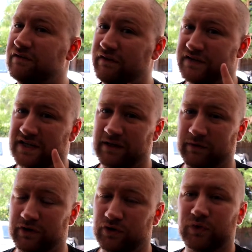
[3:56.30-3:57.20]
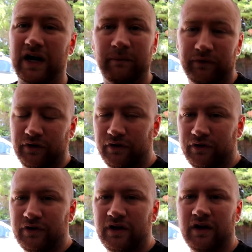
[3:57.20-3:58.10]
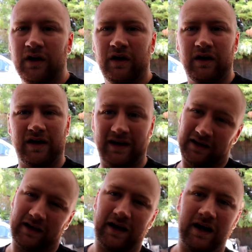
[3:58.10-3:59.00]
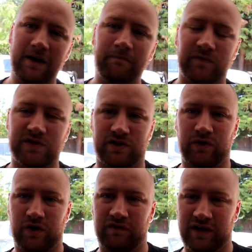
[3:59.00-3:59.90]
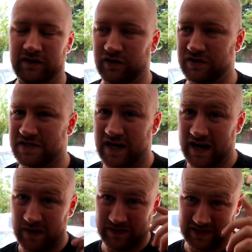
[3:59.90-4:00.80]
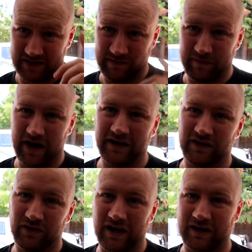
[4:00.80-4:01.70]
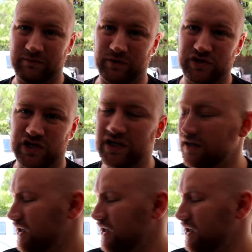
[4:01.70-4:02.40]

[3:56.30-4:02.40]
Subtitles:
I've never seen anyone do what I'm going to do in a car, so hopefully it turns out how I see it in my mind and not like pure shit.